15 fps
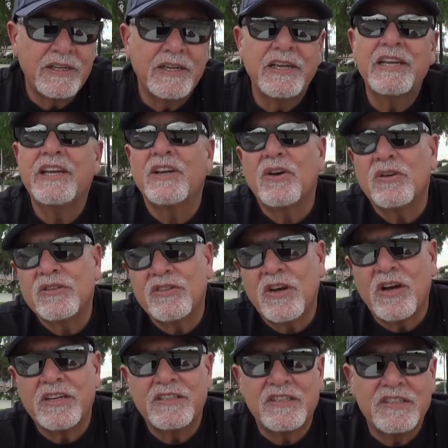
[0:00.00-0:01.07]
He goes
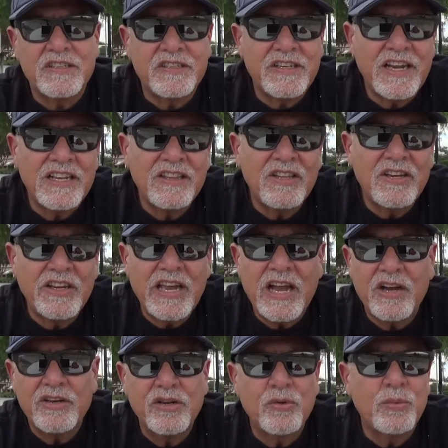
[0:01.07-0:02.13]
on to say, look
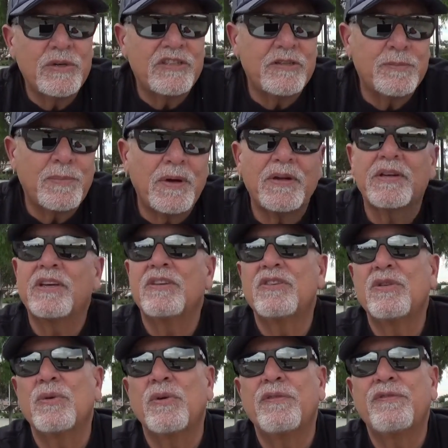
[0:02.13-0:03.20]
how you responded
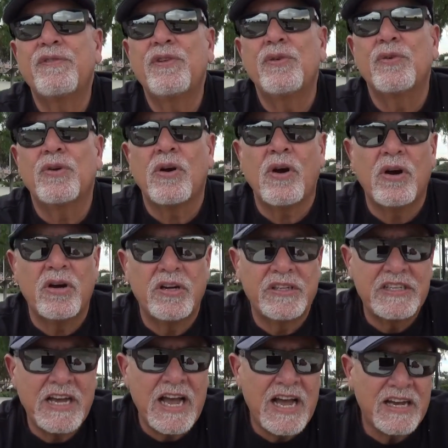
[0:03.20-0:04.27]
to a few car
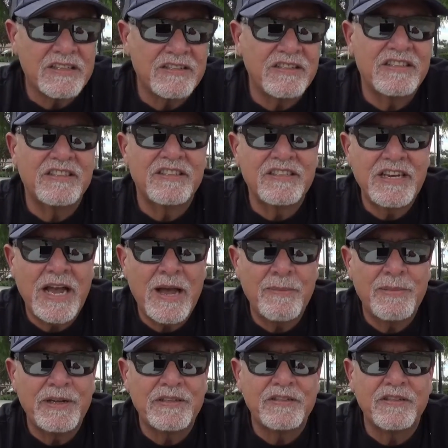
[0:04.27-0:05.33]
attacks and
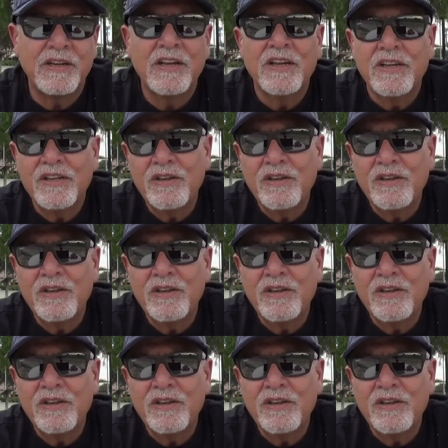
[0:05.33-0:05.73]
stabbings.